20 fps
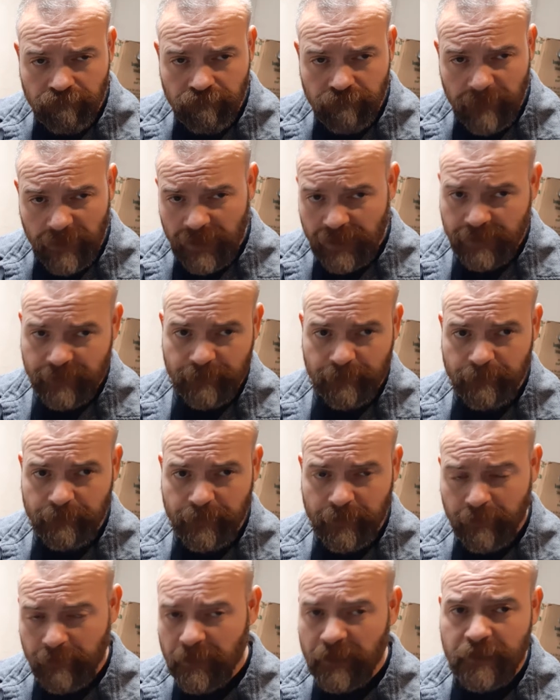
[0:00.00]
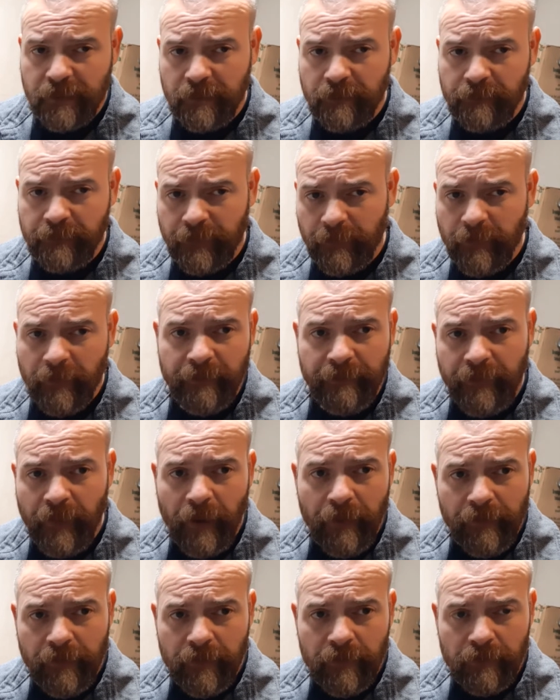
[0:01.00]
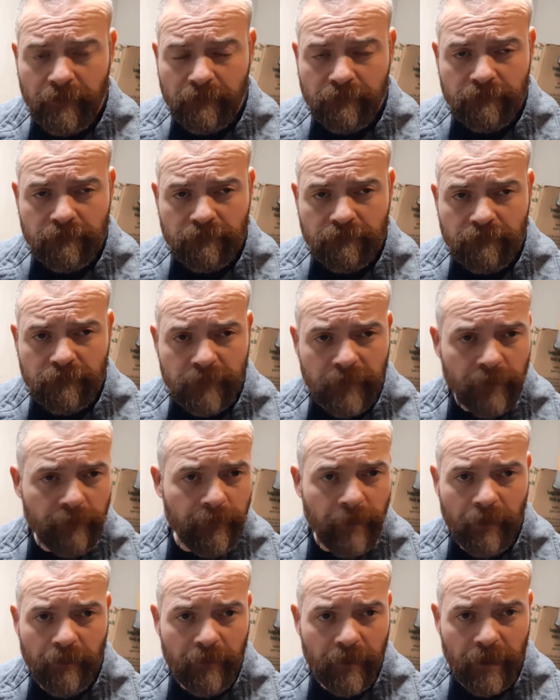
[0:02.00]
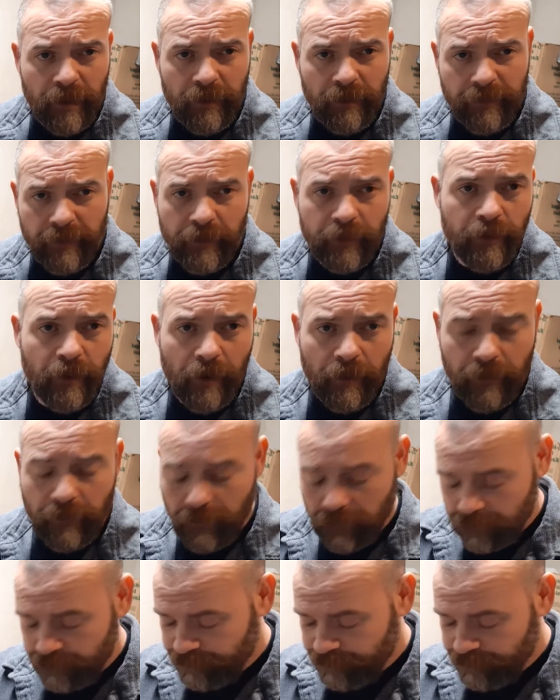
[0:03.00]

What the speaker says: ask permission from the father to marry the daughter.